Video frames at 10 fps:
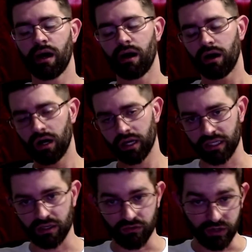I'll get
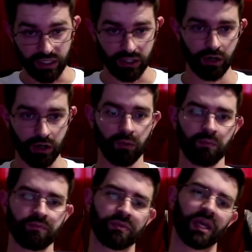you a video.
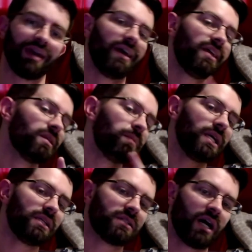In the
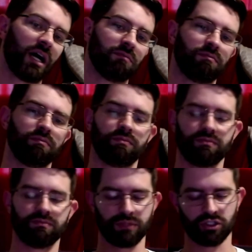meantime,
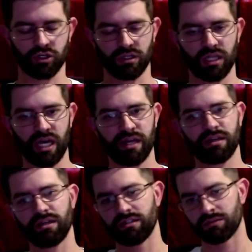be sure to
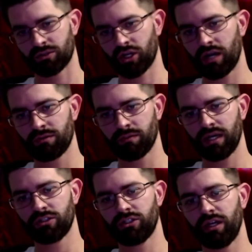like and subscribe to my
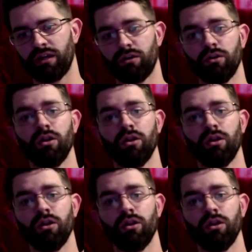channel.